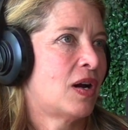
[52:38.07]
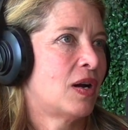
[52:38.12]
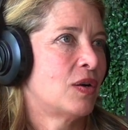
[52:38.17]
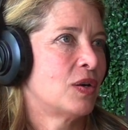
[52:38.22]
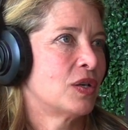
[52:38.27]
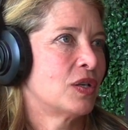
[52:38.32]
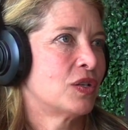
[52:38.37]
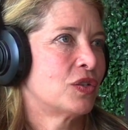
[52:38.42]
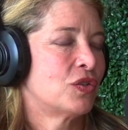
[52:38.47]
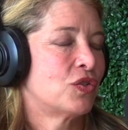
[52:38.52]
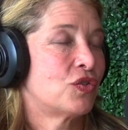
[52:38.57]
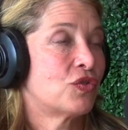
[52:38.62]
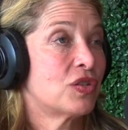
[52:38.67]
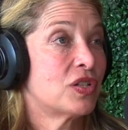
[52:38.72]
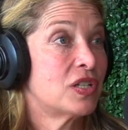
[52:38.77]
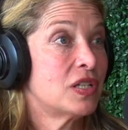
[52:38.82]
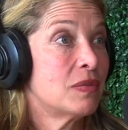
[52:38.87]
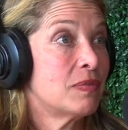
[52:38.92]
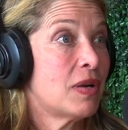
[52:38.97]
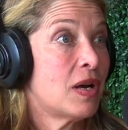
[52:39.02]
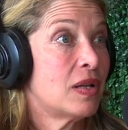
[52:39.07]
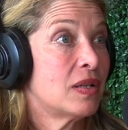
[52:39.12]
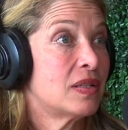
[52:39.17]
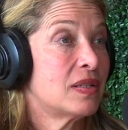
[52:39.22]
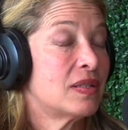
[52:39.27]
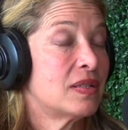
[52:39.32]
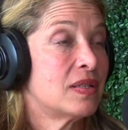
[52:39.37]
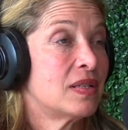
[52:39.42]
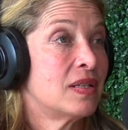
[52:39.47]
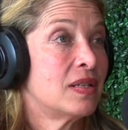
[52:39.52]
our nutrition
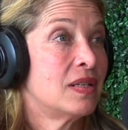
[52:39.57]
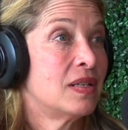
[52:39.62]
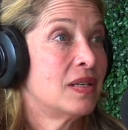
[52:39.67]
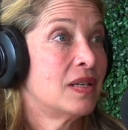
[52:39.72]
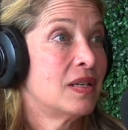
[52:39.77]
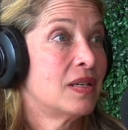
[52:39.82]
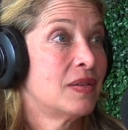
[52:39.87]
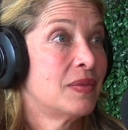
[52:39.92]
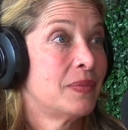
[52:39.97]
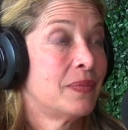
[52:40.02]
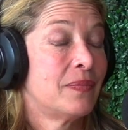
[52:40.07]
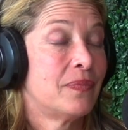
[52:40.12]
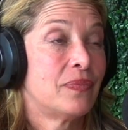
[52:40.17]
policy